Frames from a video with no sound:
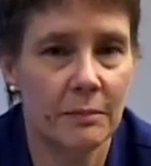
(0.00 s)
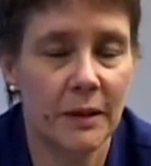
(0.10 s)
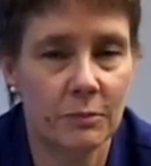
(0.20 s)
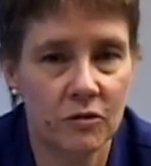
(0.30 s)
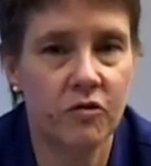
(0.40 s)

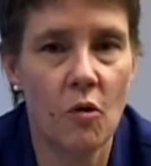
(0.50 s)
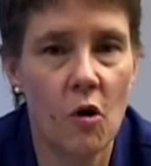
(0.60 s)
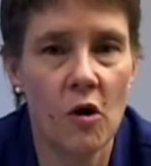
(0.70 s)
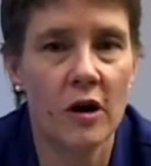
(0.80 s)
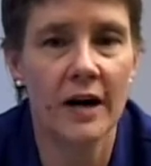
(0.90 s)
But
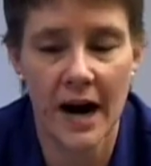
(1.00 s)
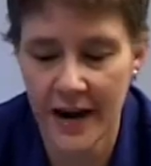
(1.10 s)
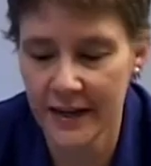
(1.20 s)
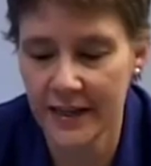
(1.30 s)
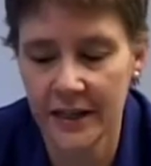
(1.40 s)
before
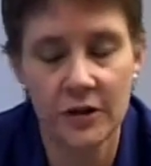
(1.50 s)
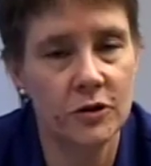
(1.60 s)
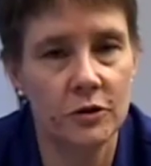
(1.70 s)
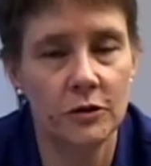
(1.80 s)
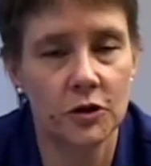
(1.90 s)
I get
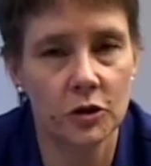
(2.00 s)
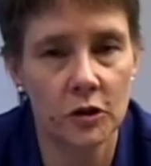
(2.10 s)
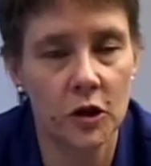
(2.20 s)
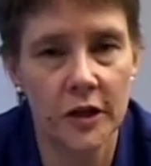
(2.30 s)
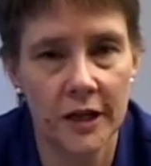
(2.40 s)
you to
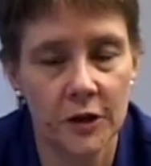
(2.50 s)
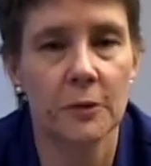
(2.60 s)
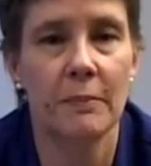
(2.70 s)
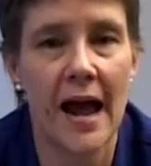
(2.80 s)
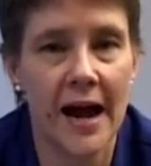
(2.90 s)
look at
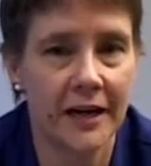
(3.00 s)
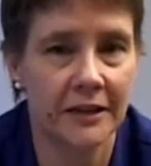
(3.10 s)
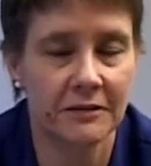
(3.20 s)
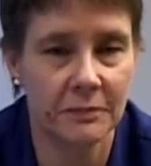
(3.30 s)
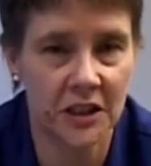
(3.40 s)
your
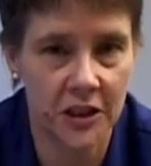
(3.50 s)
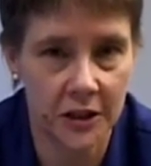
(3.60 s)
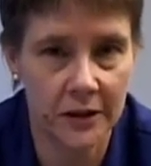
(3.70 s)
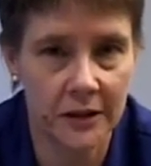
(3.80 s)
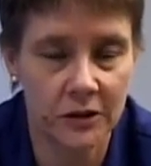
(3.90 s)
packet of
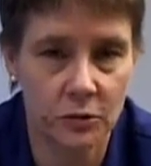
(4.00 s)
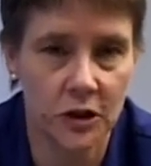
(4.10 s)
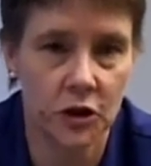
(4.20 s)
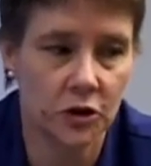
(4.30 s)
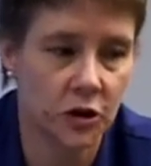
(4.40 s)
materials,
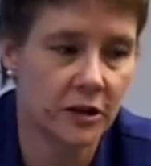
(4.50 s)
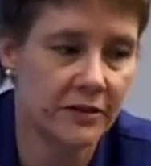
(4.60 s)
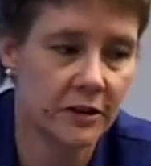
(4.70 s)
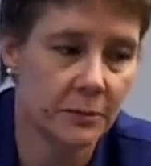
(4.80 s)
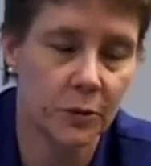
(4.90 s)
which you should
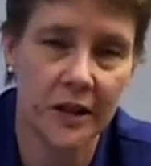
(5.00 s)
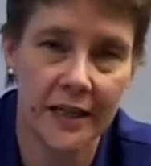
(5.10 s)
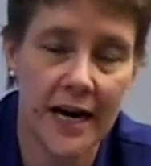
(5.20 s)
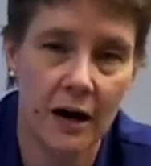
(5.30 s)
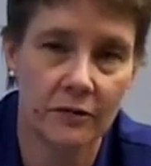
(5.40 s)
either
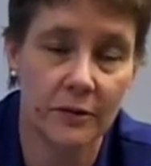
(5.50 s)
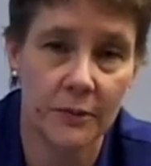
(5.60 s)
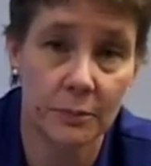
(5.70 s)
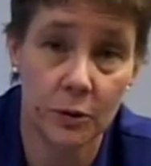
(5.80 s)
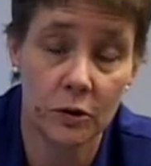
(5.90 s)
print it out
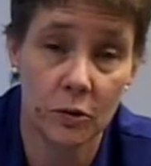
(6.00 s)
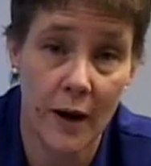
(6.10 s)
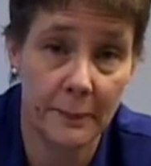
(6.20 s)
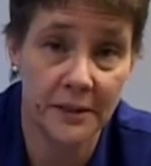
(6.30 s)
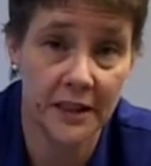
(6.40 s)
from the Moodle
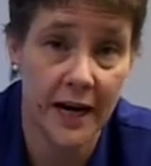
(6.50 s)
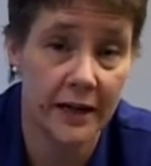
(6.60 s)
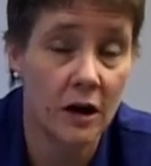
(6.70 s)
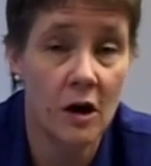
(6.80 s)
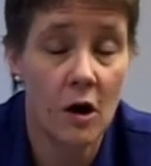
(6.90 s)

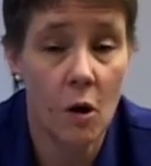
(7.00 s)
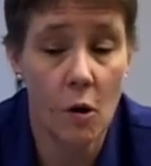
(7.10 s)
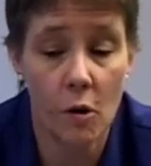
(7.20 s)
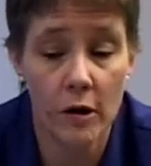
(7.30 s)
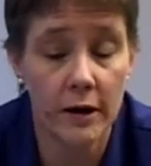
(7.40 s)
website
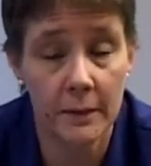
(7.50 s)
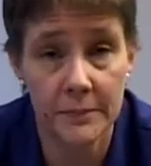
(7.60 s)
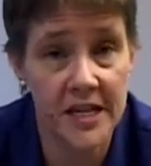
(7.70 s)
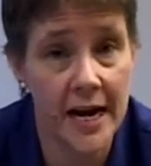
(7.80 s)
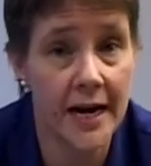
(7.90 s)
or
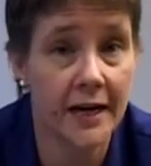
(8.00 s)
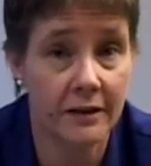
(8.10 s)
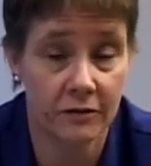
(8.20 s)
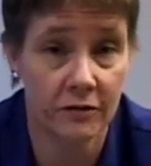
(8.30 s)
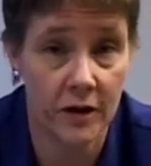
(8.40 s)

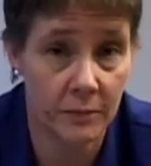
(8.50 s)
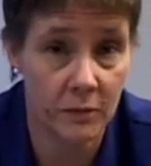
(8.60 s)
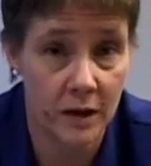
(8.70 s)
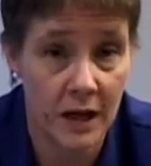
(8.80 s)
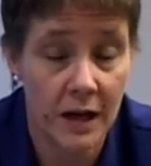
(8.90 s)
obtain
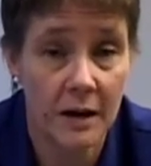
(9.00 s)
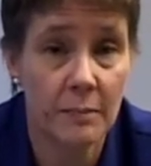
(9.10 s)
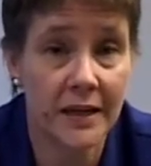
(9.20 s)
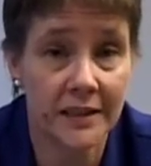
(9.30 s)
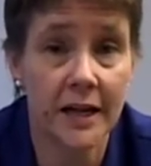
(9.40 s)
from
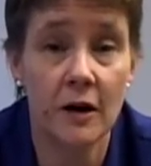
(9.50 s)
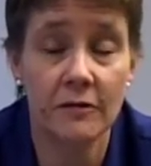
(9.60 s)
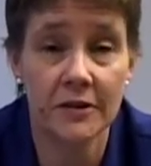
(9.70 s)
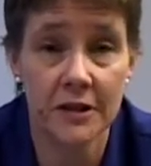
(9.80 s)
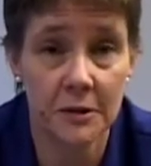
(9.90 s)

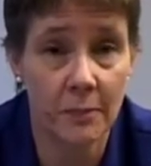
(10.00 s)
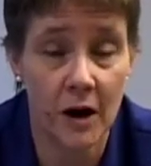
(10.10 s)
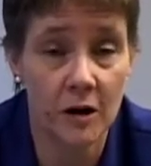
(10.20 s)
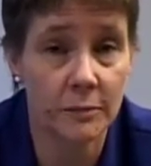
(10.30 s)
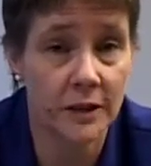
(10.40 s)
myself in the
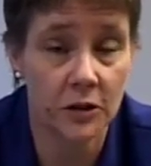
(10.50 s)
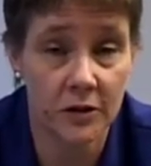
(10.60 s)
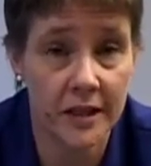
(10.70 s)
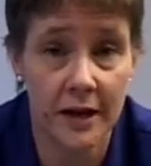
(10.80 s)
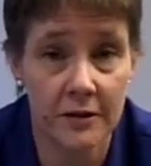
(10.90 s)
department
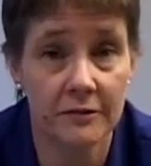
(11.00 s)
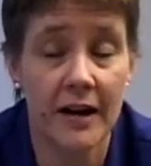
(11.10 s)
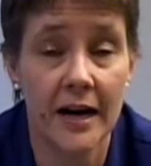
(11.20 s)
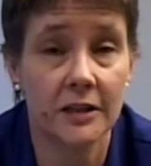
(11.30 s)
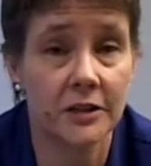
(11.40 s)
or the other
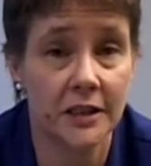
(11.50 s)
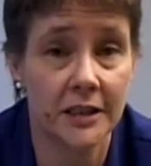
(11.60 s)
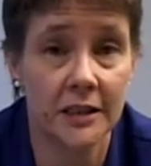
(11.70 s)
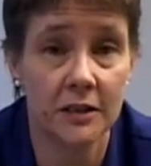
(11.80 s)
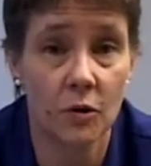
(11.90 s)

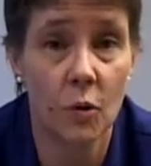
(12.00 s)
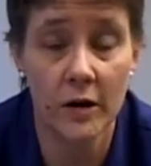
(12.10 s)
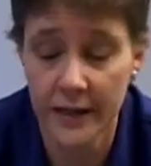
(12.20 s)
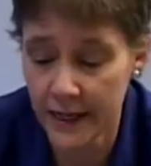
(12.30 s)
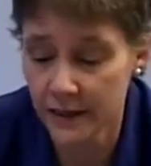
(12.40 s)
faculty
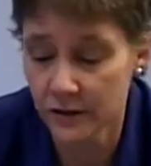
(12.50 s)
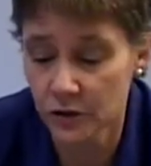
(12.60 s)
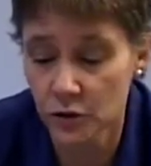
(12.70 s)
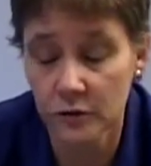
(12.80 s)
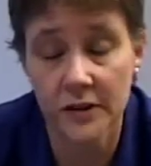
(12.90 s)
coordinating the
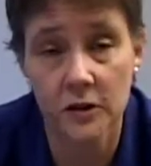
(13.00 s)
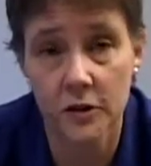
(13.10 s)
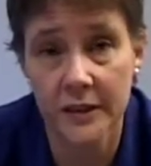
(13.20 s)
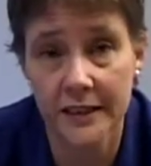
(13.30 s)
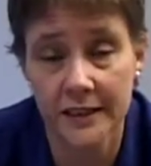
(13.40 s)
service
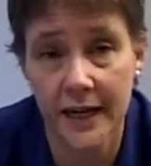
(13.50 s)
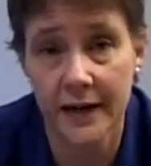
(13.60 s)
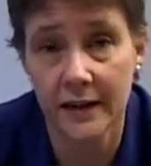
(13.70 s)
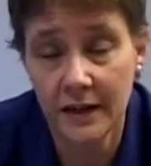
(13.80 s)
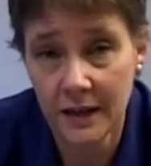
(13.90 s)
learning
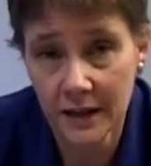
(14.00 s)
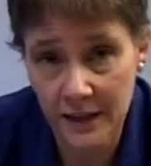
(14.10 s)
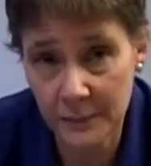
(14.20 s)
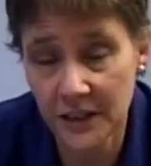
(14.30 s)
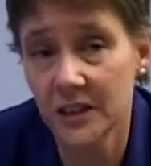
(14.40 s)
site,
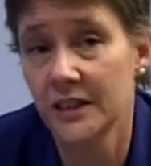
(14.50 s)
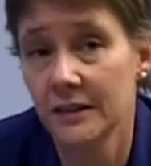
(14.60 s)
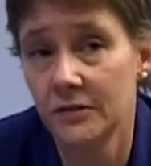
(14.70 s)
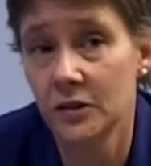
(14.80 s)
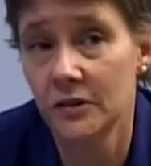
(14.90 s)
let me just
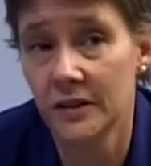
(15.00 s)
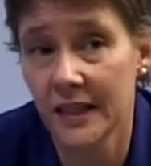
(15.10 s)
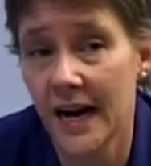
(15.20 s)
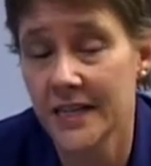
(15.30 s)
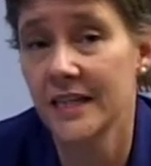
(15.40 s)
give you
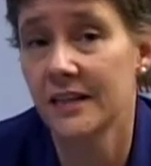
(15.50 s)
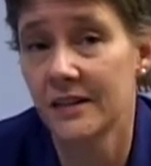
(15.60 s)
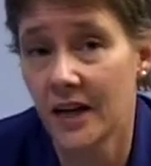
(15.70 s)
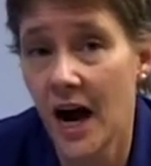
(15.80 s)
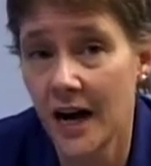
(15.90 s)
an idea
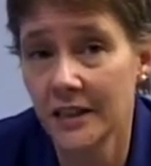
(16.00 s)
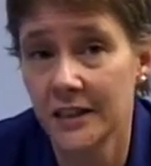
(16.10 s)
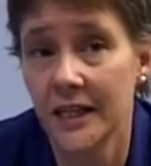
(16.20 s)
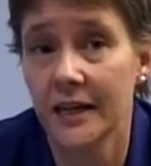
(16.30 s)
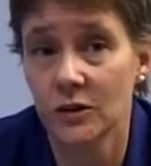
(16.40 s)
of the
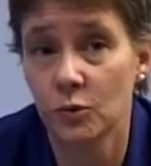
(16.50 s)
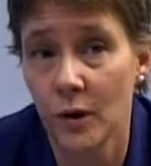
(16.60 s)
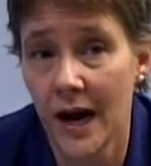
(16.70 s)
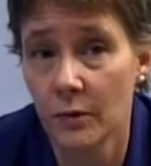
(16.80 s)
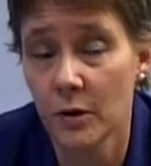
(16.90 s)
context
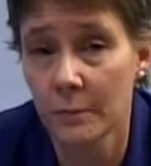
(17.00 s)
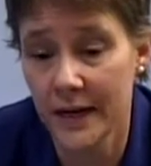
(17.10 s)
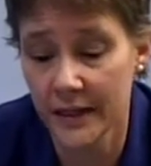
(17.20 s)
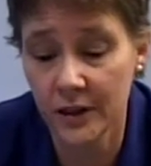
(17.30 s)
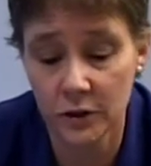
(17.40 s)
why we're
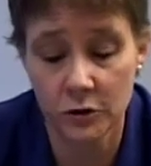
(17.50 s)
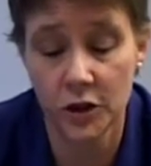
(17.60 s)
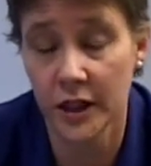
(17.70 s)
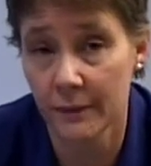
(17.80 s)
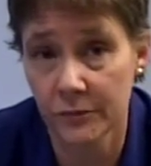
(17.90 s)
making you
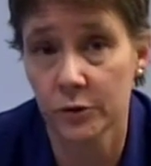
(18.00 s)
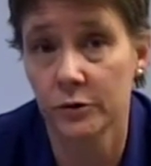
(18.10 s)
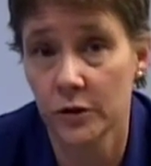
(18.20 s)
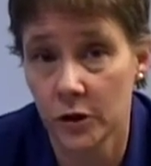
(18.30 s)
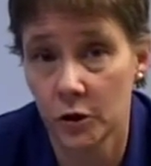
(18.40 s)
jump
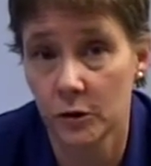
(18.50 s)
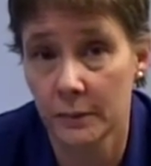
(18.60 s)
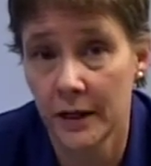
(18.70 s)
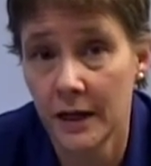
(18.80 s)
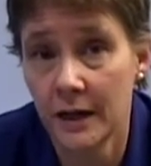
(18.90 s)
through the hoop
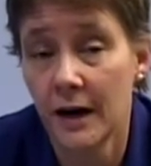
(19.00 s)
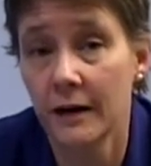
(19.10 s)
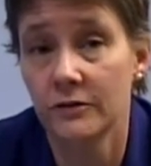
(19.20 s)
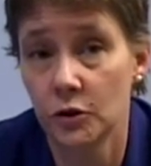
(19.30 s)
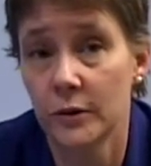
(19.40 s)

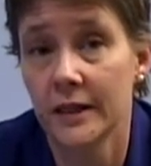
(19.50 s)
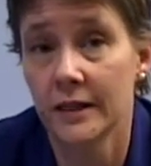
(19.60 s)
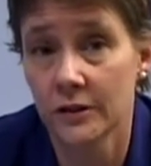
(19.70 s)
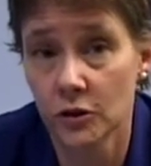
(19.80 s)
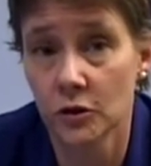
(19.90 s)
of doing
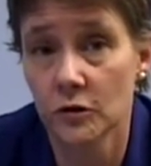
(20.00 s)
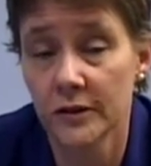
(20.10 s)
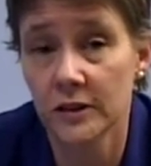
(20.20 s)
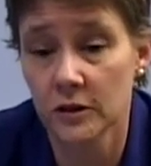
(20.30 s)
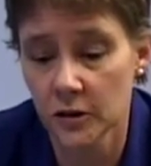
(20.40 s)
a
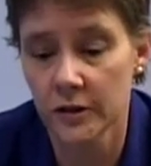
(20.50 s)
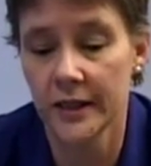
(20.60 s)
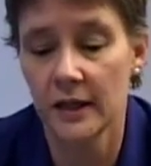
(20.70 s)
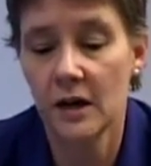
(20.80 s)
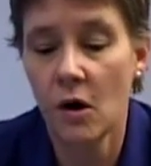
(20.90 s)
service
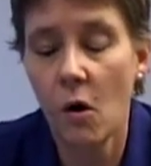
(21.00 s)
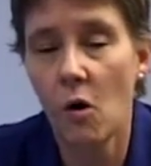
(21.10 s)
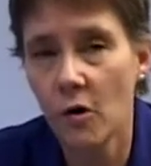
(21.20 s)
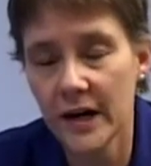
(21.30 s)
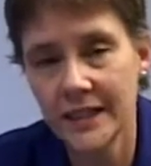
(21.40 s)
learning
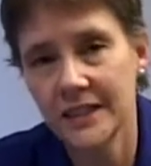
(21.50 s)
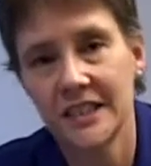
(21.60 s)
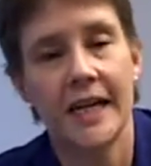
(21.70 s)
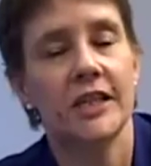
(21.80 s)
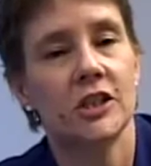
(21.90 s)

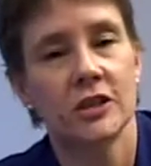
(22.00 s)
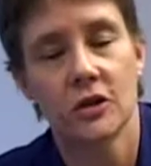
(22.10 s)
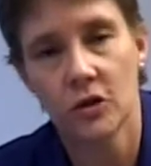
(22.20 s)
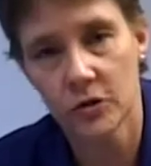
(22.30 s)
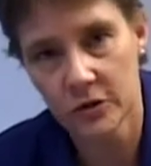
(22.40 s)
orientation
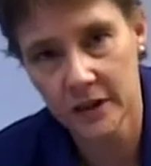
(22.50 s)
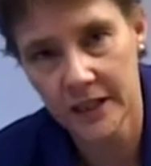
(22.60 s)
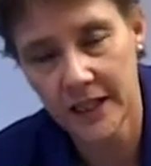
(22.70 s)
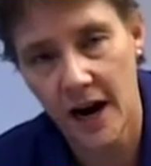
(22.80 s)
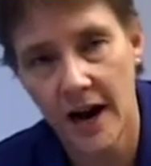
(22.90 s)

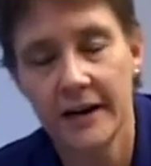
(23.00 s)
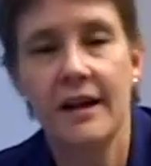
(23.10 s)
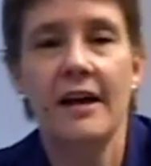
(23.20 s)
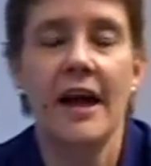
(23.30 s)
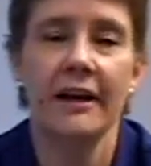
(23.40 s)
early on
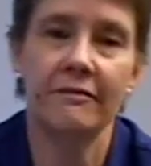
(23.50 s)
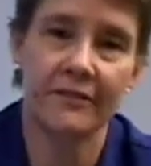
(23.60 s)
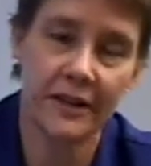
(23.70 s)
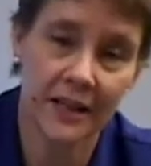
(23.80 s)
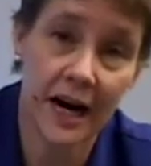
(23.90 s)
and
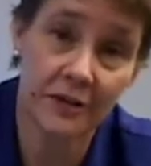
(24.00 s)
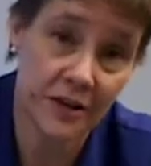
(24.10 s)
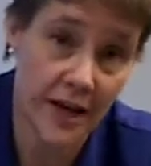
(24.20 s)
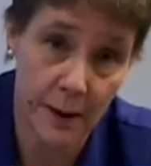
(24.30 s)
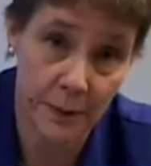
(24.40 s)
filling out
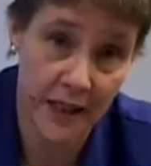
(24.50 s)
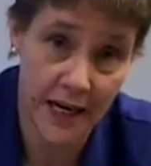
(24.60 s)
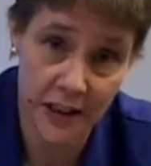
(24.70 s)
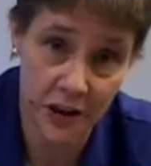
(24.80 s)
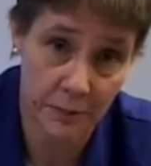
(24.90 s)
the
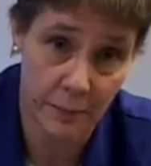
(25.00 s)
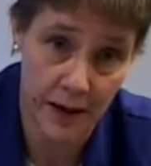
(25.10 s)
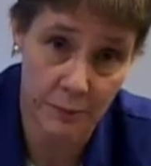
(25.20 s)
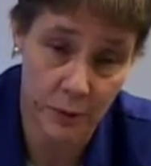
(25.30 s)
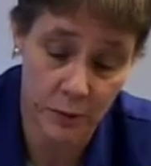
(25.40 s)
application
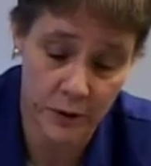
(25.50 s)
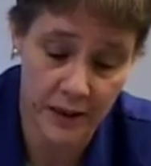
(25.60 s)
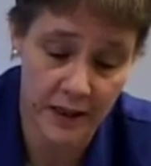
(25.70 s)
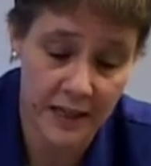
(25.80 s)
paperwork.